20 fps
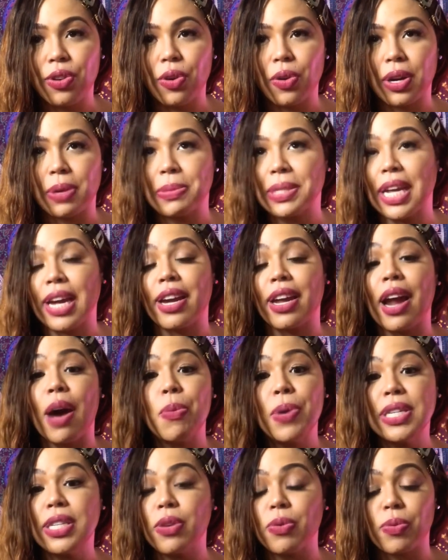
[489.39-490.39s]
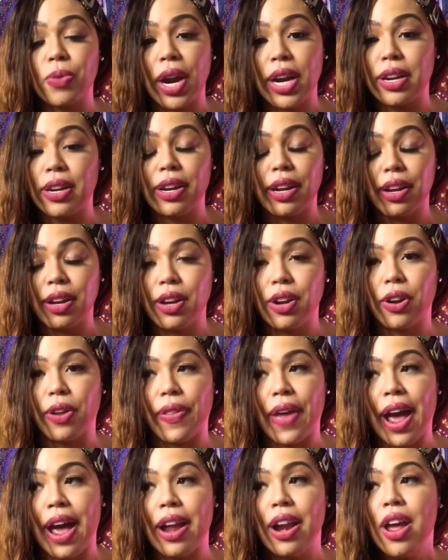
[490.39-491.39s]
You know what I'm saying? And I wasn't ready to hear
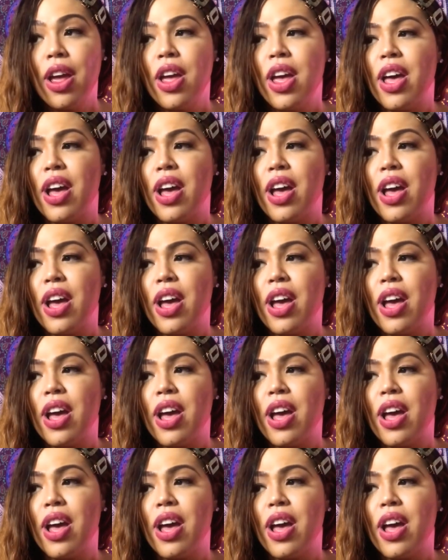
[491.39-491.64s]
that.